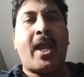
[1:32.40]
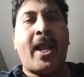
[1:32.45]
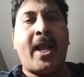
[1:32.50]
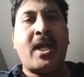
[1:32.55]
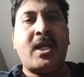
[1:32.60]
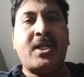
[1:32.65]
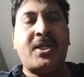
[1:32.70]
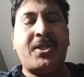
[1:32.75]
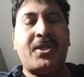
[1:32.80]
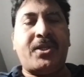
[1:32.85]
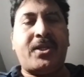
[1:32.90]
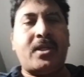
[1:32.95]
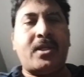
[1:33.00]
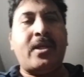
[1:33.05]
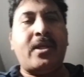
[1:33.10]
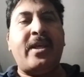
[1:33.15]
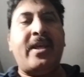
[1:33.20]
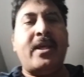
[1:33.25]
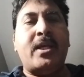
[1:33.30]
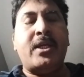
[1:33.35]
and
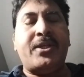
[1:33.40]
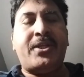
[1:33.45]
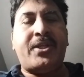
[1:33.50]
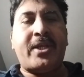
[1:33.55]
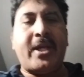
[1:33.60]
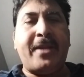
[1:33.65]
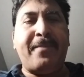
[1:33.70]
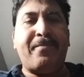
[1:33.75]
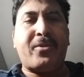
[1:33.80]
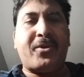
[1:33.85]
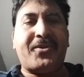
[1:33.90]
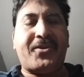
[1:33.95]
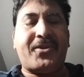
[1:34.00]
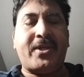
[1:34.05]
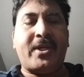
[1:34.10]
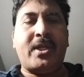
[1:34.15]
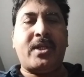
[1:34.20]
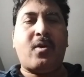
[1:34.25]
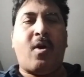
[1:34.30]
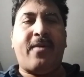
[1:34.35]

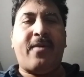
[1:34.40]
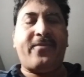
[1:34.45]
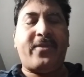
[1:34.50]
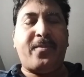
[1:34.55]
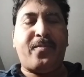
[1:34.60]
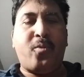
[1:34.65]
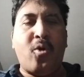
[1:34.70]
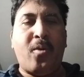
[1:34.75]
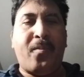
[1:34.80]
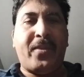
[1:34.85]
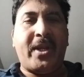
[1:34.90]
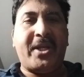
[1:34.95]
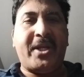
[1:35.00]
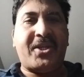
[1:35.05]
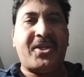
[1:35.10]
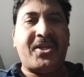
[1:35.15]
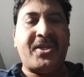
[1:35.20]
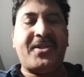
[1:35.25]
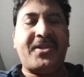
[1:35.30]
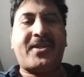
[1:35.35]
10% of the
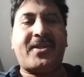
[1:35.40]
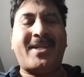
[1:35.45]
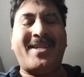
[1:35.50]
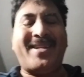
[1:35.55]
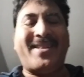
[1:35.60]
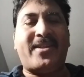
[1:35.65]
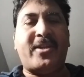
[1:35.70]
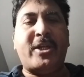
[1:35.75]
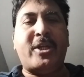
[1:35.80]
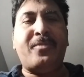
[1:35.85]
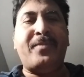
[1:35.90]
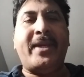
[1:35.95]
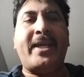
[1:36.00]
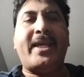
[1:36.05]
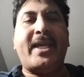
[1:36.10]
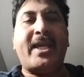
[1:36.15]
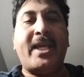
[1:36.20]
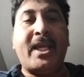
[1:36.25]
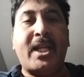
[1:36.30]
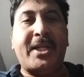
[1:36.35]
population is considered to
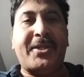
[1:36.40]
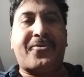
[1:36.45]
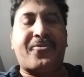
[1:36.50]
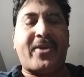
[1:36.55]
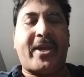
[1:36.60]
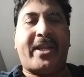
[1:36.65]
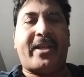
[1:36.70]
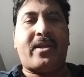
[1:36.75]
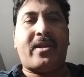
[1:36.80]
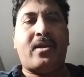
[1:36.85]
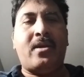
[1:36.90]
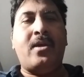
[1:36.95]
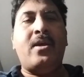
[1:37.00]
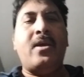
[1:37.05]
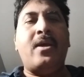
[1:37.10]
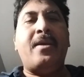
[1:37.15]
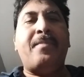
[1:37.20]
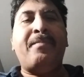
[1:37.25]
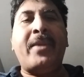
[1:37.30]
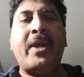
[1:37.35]
be illiterate,
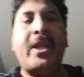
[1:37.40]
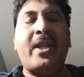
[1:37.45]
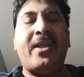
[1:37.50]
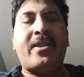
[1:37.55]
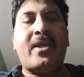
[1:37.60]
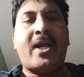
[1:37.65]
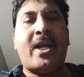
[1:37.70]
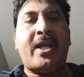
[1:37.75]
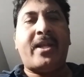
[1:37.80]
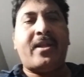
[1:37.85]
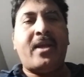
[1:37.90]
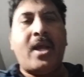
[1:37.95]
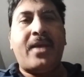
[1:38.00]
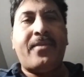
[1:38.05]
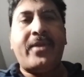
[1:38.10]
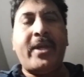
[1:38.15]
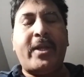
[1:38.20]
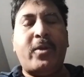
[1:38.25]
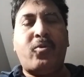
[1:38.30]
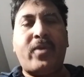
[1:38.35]
meaning that
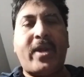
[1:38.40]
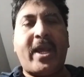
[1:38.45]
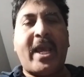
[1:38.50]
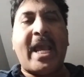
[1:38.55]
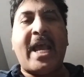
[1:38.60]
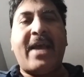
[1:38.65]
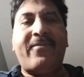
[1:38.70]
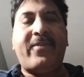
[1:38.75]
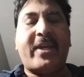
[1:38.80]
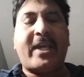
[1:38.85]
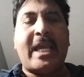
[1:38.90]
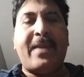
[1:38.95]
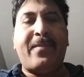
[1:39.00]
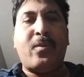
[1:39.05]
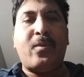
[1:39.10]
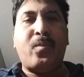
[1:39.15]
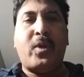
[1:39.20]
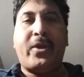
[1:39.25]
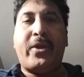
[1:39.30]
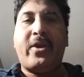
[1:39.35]
they don't have the
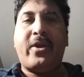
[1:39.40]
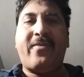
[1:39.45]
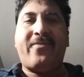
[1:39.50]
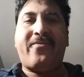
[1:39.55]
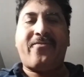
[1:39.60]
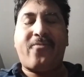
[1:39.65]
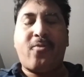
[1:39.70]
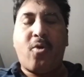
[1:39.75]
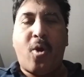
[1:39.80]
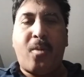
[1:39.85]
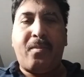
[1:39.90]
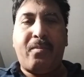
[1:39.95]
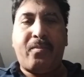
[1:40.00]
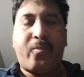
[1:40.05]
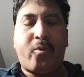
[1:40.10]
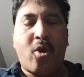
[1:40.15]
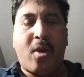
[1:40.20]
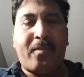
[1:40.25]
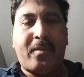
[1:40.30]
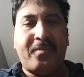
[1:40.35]
capability of
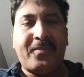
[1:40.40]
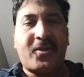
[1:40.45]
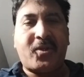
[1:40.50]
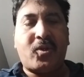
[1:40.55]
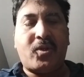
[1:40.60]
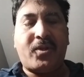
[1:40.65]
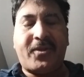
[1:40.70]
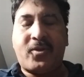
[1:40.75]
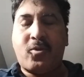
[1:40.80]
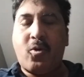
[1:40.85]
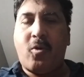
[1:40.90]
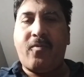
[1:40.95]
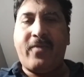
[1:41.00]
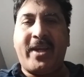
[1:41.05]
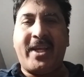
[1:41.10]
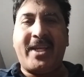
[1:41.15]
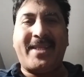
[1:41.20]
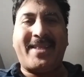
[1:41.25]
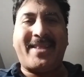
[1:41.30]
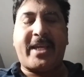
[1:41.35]
problem
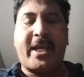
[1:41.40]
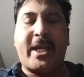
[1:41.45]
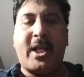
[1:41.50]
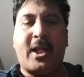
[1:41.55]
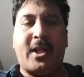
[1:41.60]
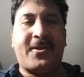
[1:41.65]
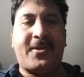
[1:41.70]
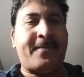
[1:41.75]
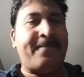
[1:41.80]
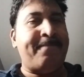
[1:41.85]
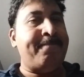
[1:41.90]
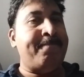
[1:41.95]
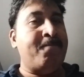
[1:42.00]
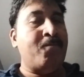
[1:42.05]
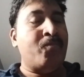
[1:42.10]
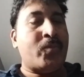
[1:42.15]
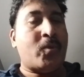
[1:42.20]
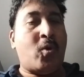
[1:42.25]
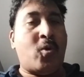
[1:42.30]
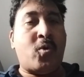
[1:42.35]
solving skills,
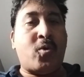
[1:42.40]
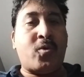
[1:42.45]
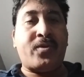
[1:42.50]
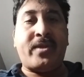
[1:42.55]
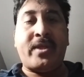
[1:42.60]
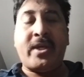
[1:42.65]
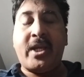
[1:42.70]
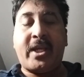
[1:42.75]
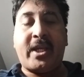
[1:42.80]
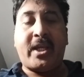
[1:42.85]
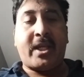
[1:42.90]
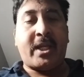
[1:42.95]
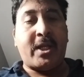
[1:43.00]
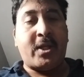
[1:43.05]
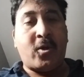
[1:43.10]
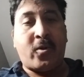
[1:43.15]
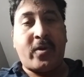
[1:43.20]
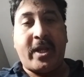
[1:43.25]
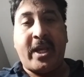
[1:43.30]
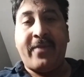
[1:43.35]
or they
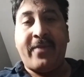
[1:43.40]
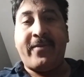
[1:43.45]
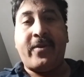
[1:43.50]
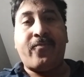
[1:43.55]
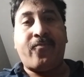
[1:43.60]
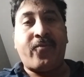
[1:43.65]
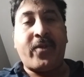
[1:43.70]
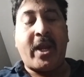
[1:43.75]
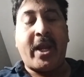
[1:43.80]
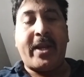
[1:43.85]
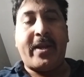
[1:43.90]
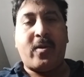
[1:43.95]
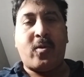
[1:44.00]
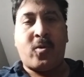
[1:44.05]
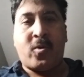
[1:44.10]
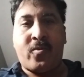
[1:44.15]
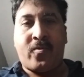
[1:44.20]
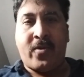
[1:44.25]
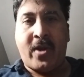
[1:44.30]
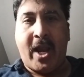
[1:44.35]
cannot even read
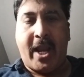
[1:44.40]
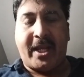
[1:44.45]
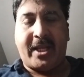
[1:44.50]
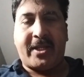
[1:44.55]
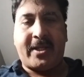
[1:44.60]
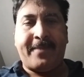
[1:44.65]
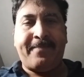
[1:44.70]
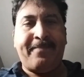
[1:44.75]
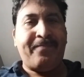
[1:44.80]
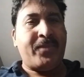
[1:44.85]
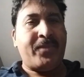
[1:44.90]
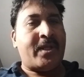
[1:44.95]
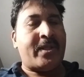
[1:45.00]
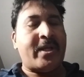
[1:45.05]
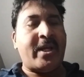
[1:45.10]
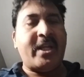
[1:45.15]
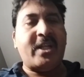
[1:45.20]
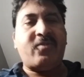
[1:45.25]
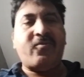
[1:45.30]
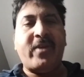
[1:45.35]
or write.
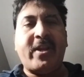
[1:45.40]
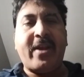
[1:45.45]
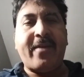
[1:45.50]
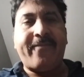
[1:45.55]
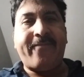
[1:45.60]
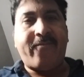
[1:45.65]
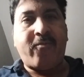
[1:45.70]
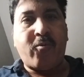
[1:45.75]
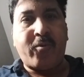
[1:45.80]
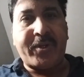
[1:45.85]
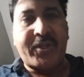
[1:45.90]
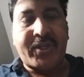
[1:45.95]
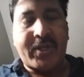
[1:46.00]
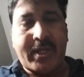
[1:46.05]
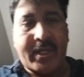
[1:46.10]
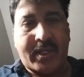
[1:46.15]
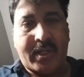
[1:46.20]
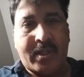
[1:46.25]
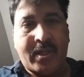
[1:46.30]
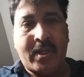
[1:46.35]
That is very
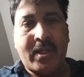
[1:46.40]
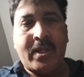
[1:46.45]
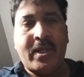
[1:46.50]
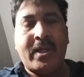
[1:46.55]
unfortunate.